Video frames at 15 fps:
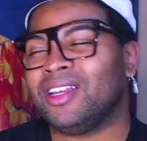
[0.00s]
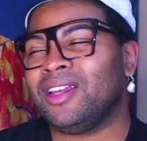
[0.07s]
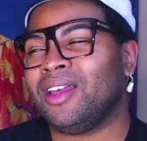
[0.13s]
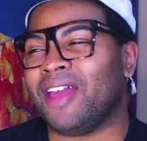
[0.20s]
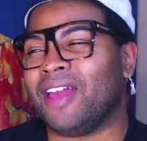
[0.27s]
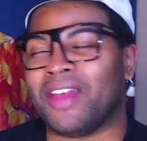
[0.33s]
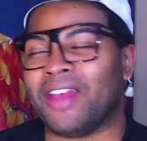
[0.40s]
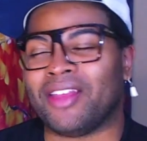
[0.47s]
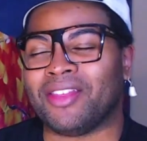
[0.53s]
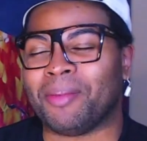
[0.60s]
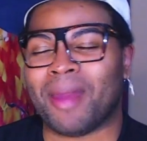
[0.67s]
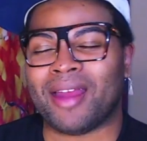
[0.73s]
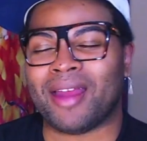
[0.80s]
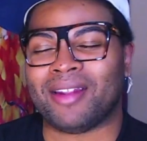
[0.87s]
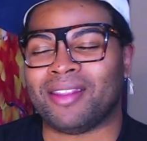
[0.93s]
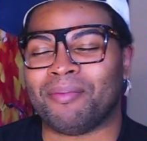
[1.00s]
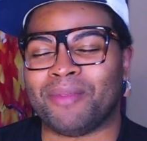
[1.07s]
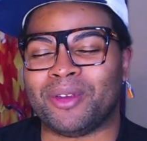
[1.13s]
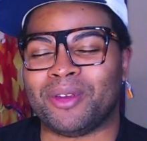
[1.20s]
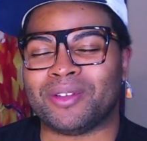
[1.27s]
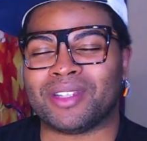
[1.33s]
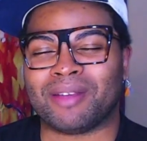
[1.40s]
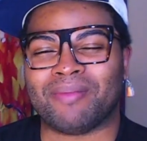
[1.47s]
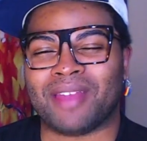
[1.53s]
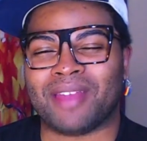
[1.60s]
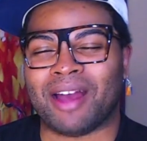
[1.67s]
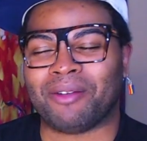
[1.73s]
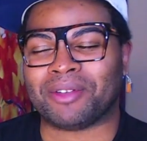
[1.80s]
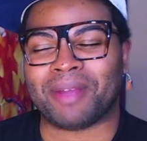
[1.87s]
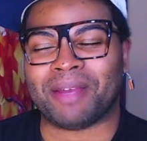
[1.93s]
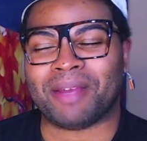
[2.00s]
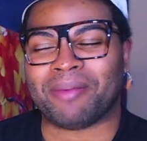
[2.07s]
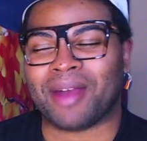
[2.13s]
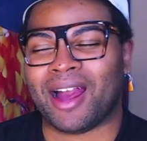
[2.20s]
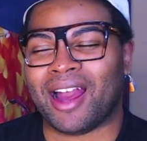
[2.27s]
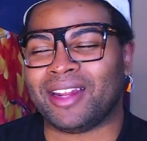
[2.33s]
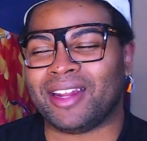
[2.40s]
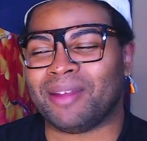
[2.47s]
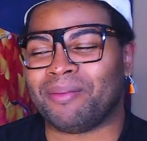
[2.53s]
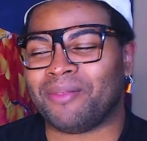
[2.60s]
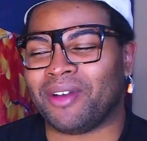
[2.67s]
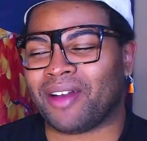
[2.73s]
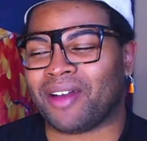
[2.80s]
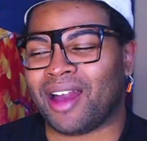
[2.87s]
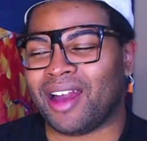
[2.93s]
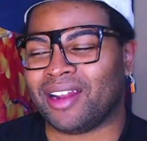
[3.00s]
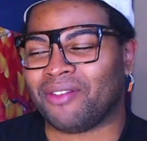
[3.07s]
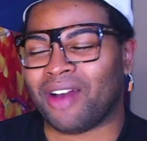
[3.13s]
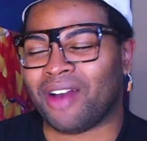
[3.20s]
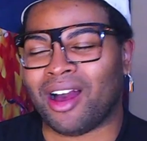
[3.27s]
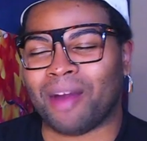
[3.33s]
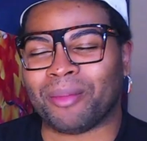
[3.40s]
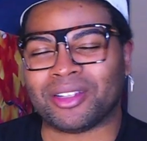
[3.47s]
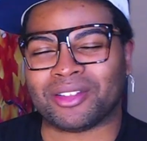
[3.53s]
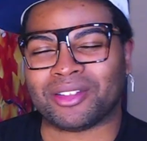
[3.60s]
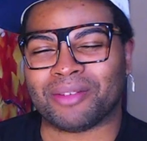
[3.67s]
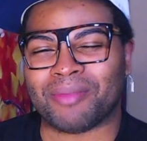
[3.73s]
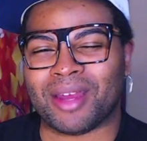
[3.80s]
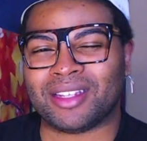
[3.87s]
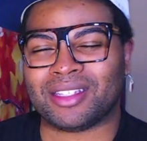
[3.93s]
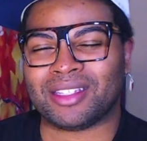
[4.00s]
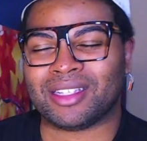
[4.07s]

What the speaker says: And then the music that was playing behind him felt kind of ominous or menacing.